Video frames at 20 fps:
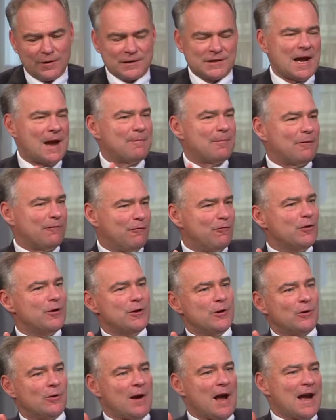the time before
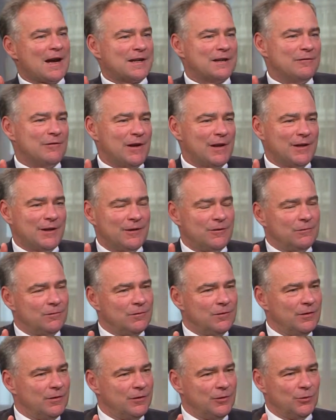you were activated,
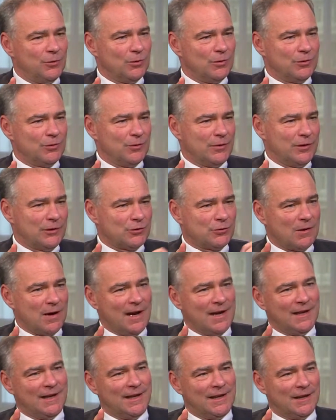you were doing
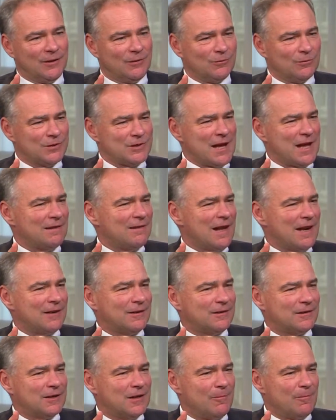training, and was that like
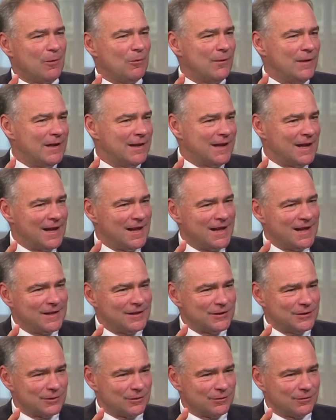a couple
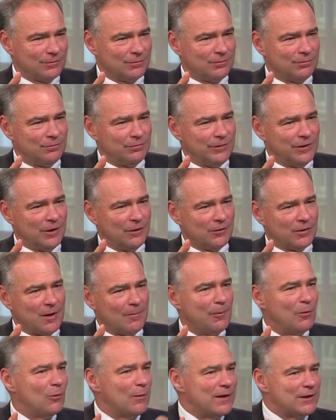weekends or you know, a
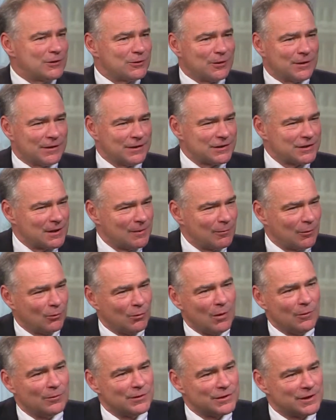couple weeks during the summer?
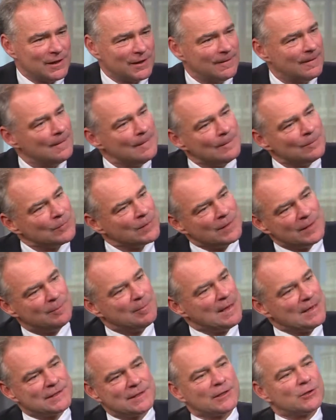What was the, sure. the
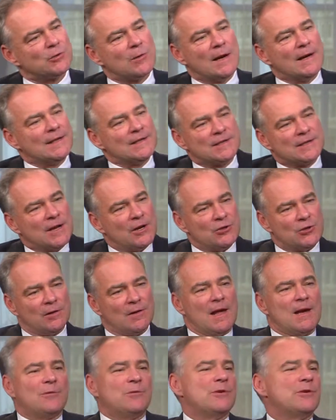basic training schedule
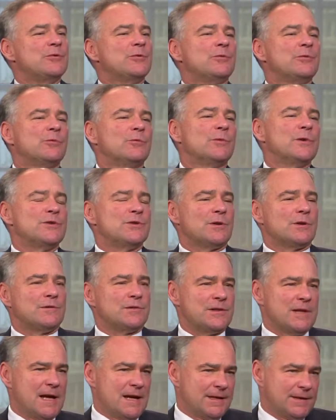like when you're in reserve
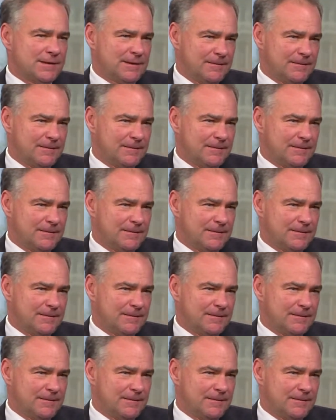status?